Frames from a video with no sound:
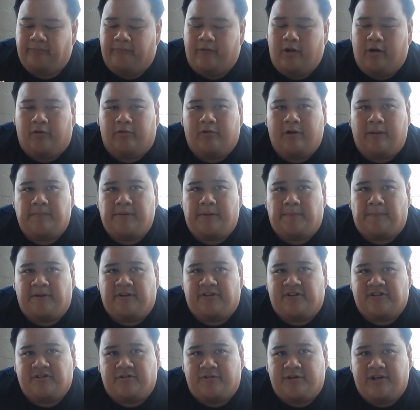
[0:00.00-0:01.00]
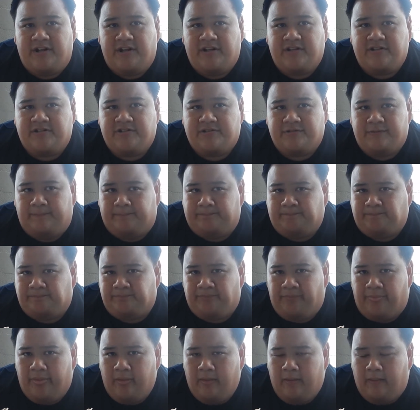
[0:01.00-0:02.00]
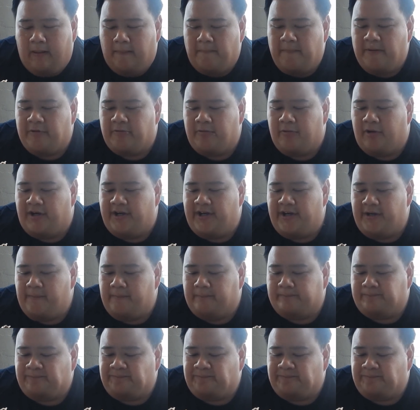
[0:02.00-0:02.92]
The creme de patisserie is a bit runny,